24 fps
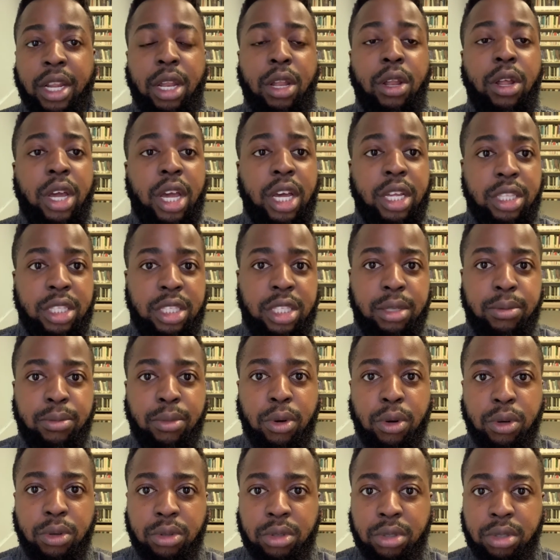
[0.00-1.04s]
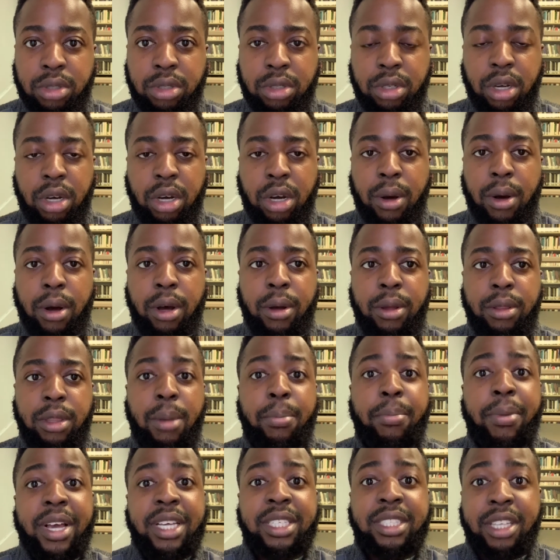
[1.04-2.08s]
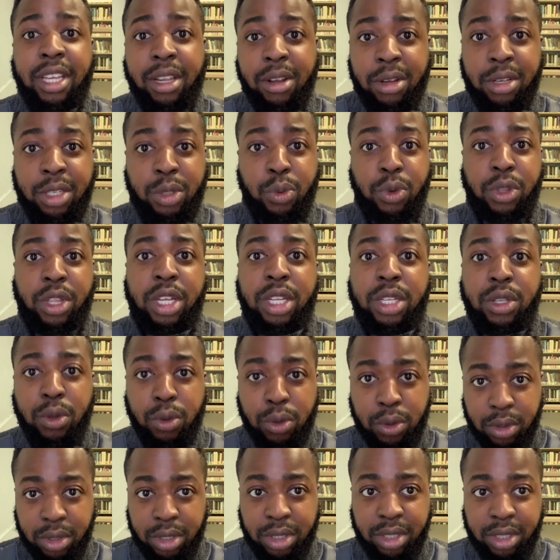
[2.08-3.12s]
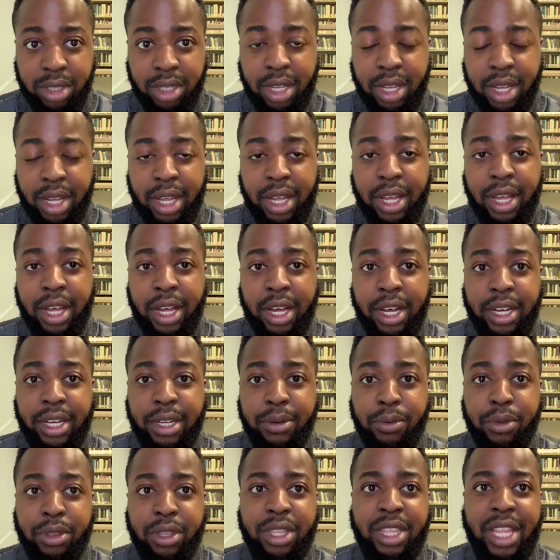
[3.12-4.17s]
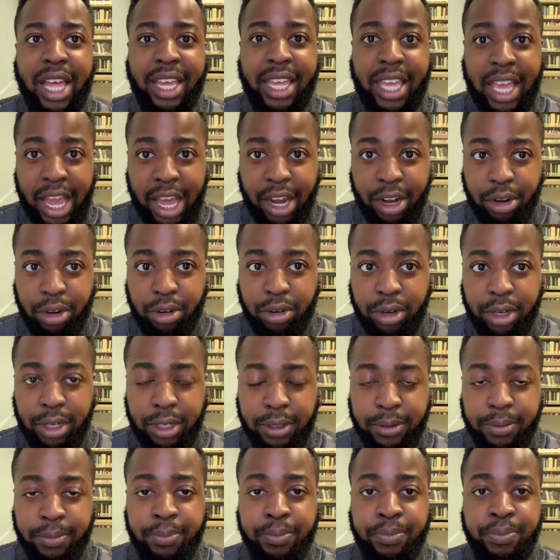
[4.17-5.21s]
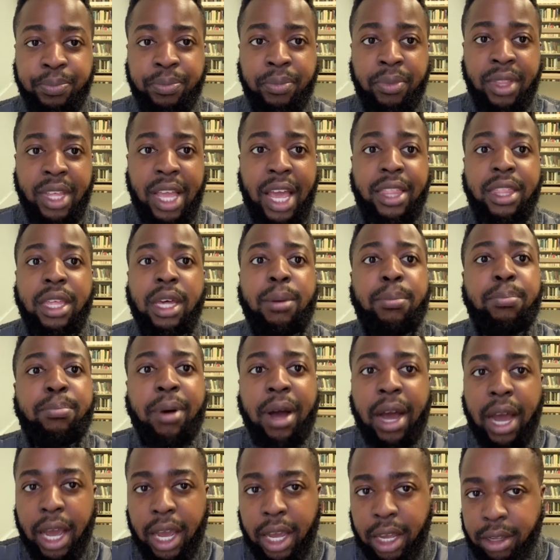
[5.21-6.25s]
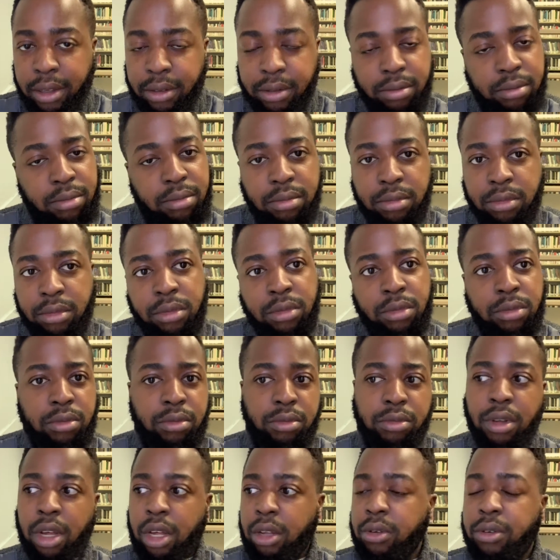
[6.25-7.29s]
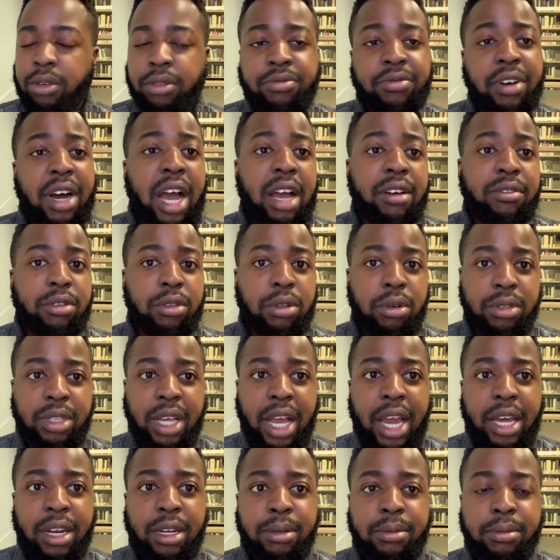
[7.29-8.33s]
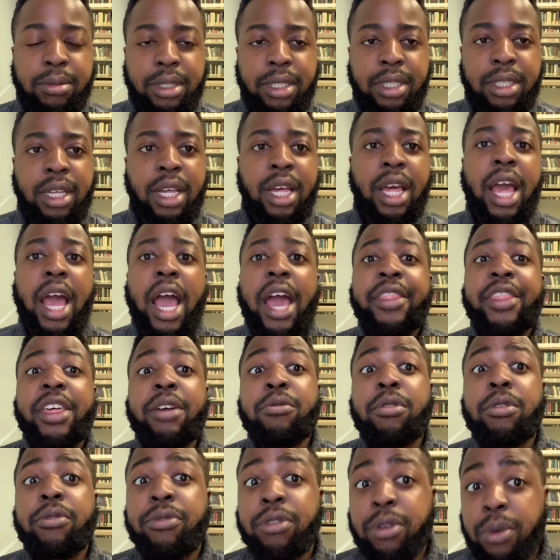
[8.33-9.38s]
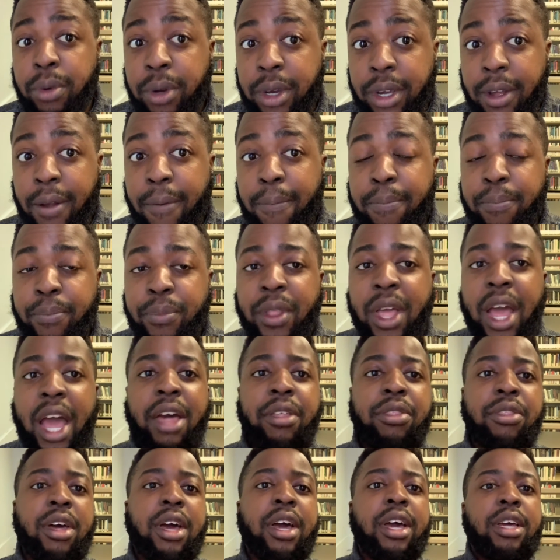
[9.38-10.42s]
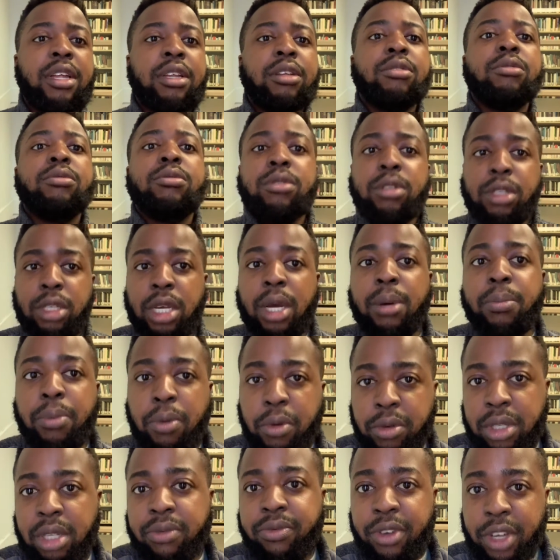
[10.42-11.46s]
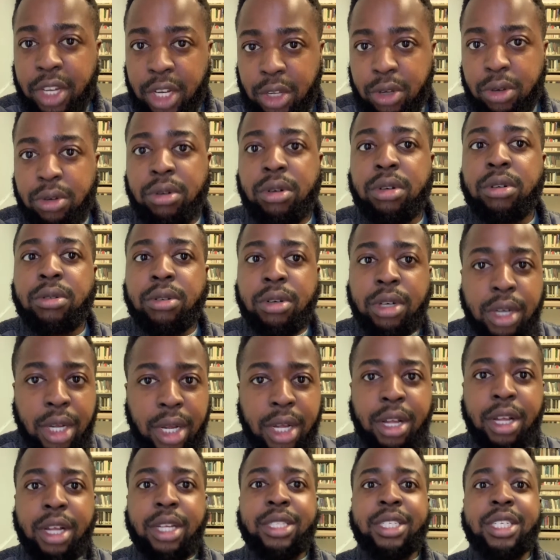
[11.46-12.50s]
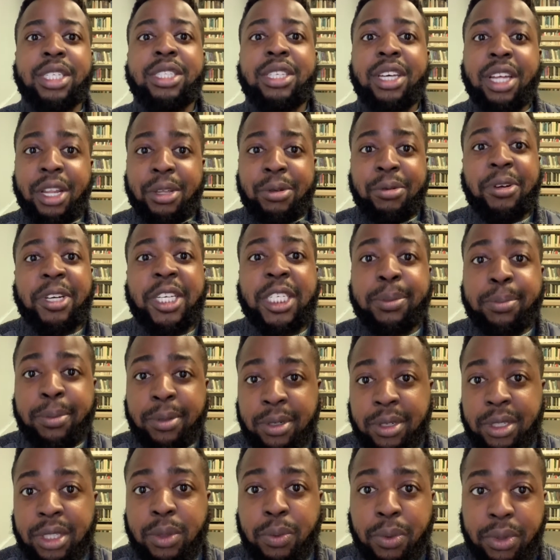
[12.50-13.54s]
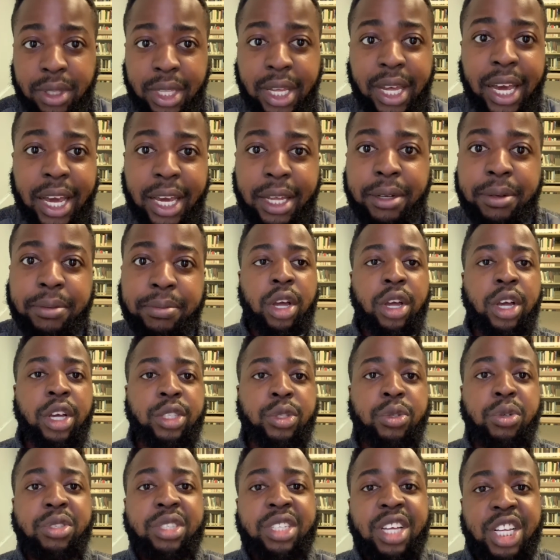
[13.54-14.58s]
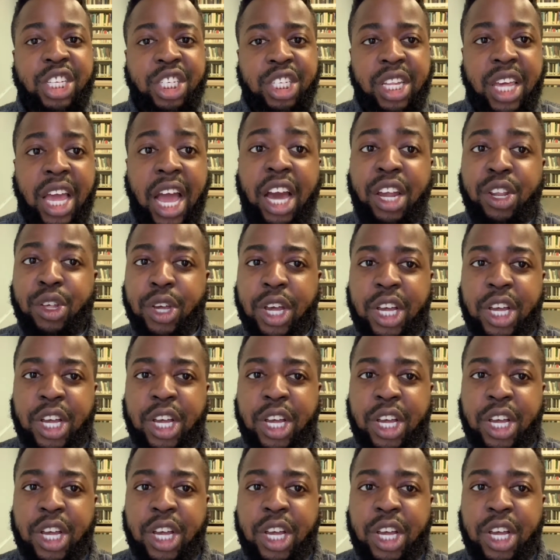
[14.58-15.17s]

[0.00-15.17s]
look at the best sellers within those within that category, and then buy, I don't know, 5 of those items, and then review it. And then you can post a video detailing your experience with that item. So essentially, how do you